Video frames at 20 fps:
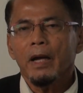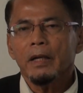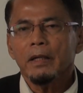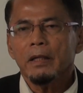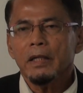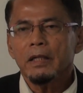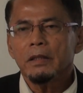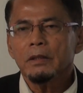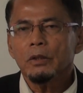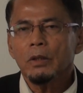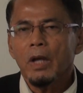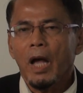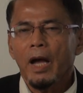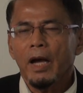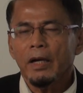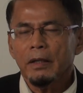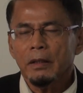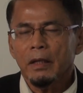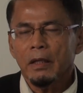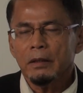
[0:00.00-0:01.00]

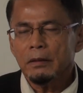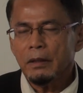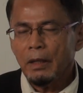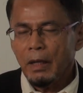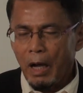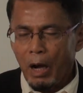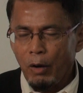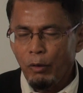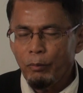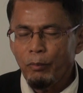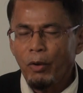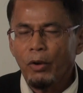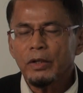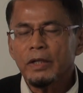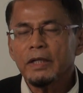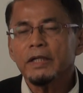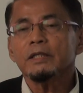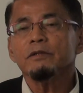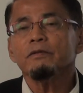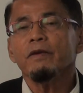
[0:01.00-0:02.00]
our
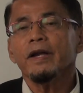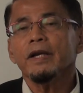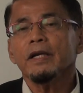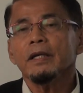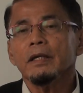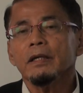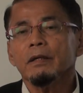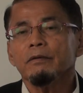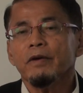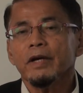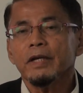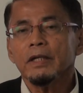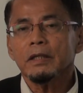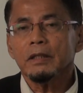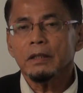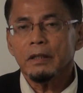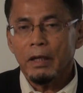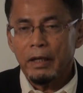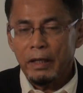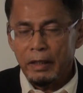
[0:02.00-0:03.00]
model is very,
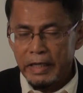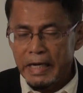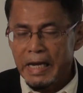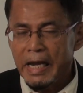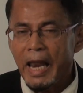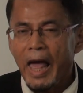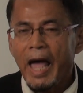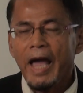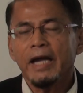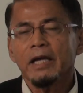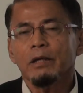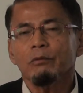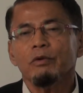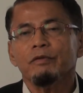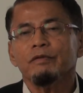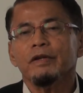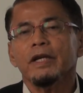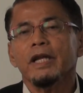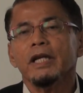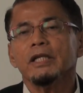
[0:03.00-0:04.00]
very in line
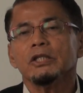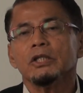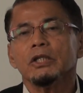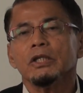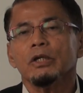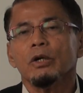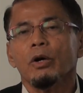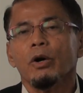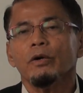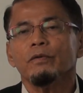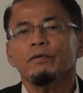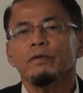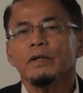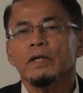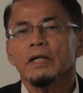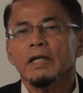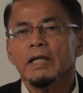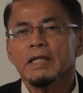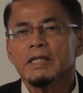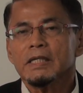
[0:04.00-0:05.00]
with the nature of
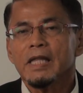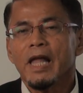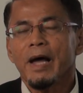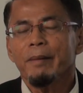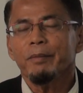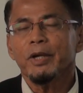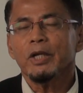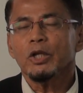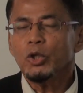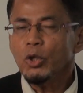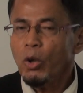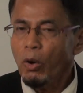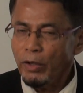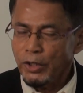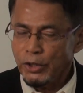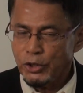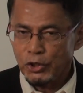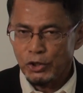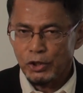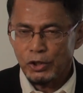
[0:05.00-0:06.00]
Islamic
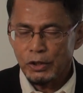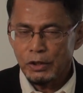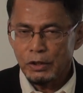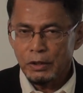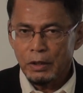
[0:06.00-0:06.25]
theology.